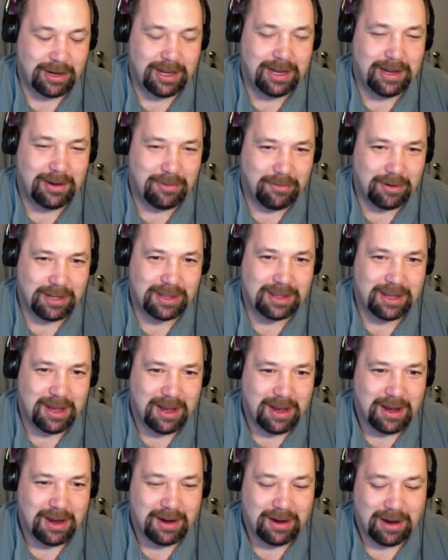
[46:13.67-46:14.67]
With
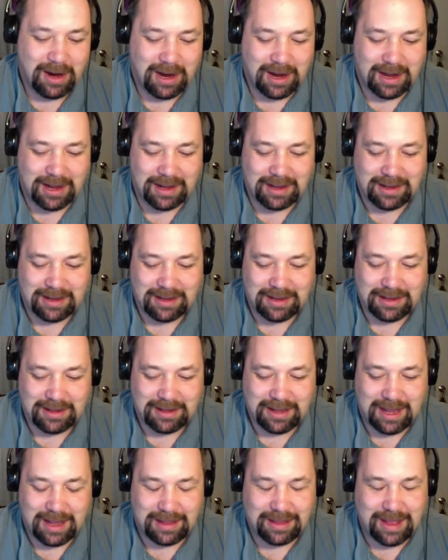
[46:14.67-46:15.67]

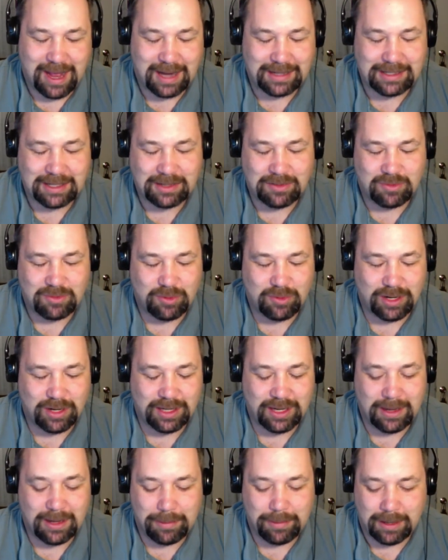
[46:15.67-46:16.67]
and that just
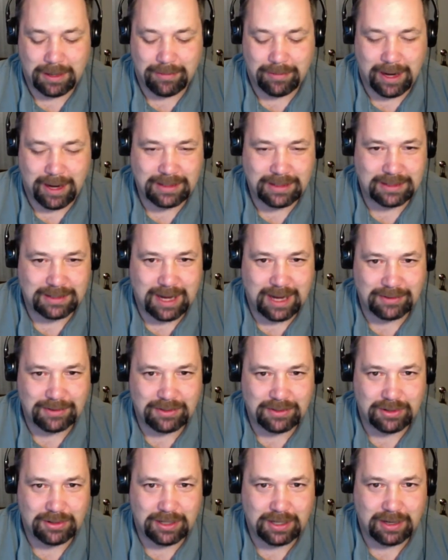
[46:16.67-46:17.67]
really epitomizes how
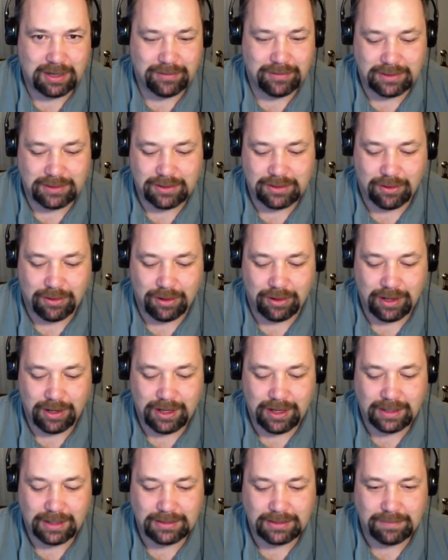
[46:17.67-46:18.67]
streaky of a scorer
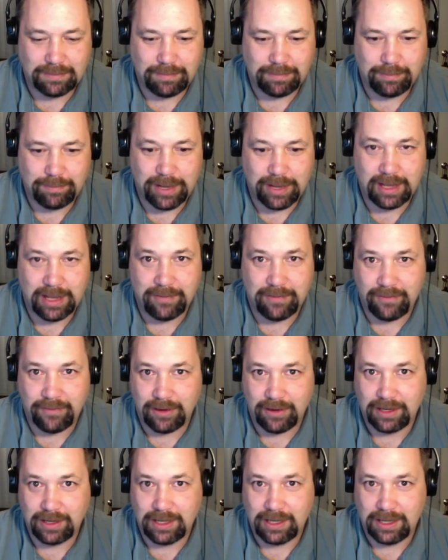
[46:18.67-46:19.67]
he's been for
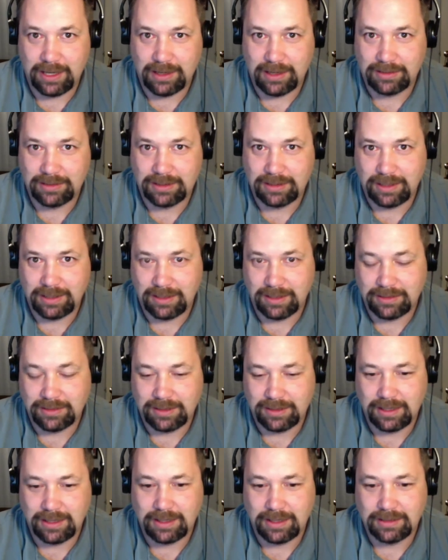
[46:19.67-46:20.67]
years and years
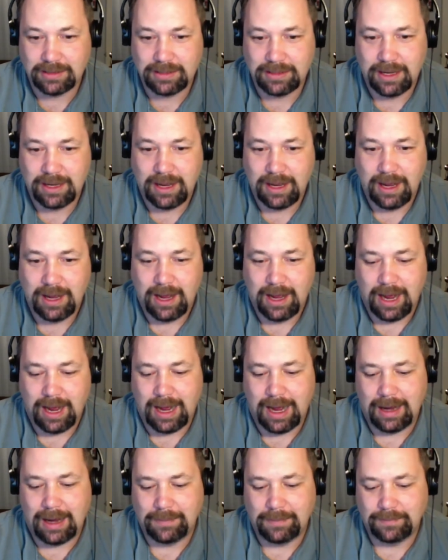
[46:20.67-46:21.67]
and years.
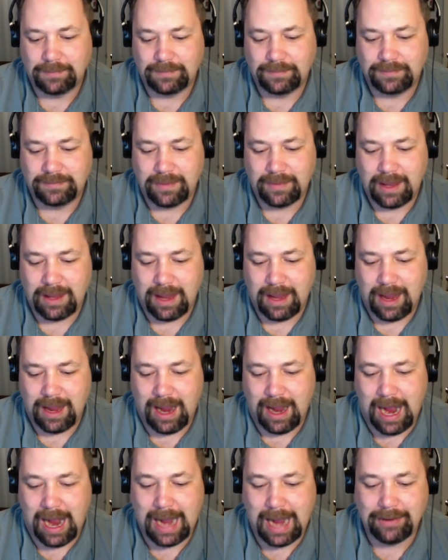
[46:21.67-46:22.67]

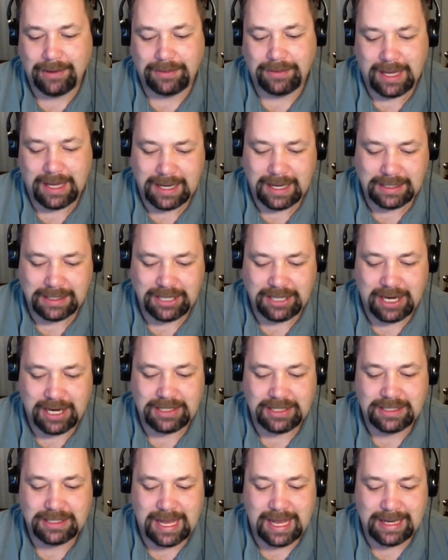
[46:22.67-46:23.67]
I don't think it
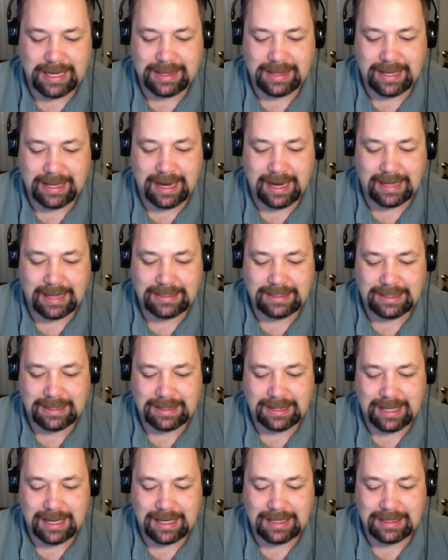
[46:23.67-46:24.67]
changes anything. I
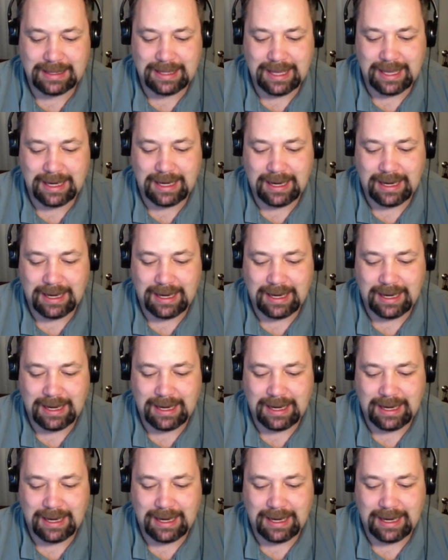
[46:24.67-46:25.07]
think that,